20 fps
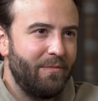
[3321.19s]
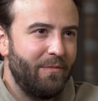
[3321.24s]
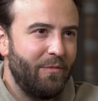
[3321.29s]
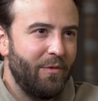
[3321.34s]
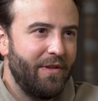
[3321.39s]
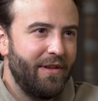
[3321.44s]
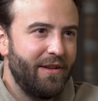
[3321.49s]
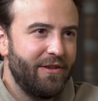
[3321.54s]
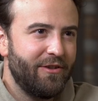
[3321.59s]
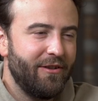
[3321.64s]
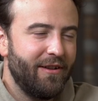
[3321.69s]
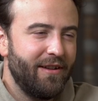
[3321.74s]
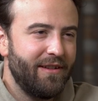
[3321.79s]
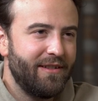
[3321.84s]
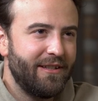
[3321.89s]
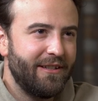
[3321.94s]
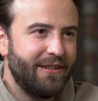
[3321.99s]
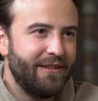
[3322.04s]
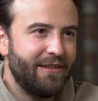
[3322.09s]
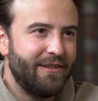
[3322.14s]
Were they trying
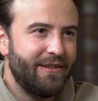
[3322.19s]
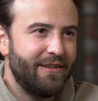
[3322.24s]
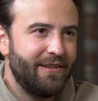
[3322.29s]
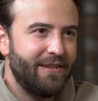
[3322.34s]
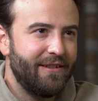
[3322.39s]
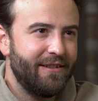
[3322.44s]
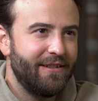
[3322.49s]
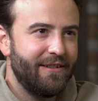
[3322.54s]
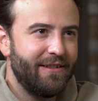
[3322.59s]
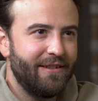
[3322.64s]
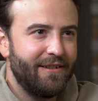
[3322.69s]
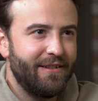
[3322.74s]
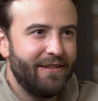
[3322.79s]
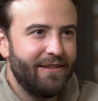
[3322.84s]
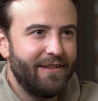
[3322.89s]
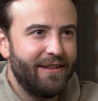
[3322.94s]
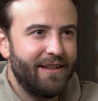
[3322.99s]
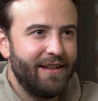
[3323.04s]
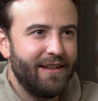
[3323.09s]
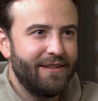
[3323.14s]
to
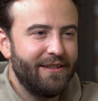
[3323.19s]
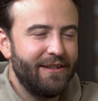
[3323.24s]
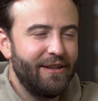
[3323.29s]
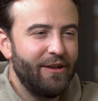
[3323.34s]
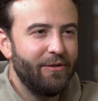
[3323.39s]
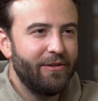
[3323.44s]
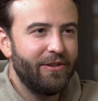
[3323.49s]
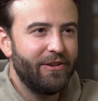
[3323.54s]
get to you a